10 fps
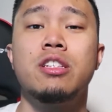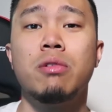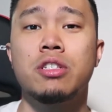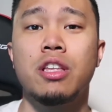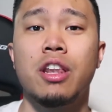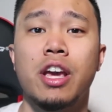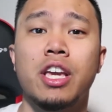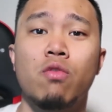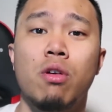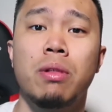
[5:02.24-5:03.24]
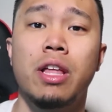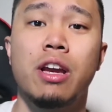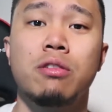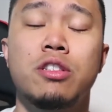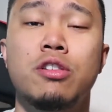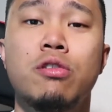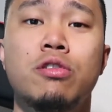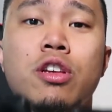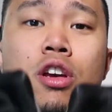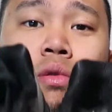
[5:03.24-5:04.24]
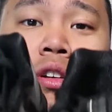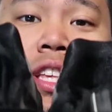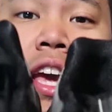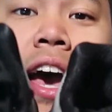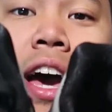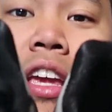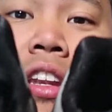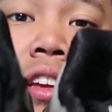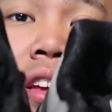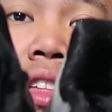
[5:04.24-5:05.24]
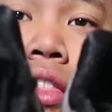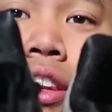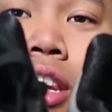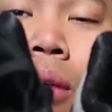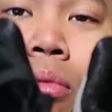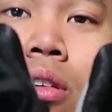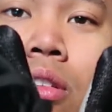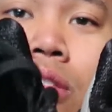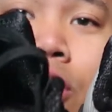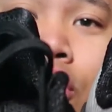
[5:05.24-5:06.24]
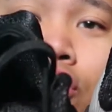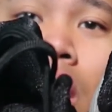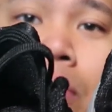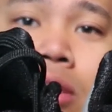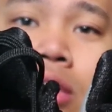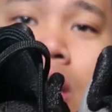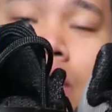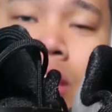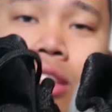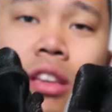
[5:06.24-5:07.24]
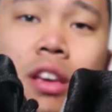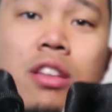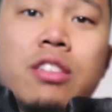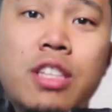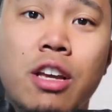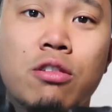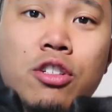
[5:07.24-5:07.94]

similar to the Nike Romaleo 2s, was they added the double strap instead of the single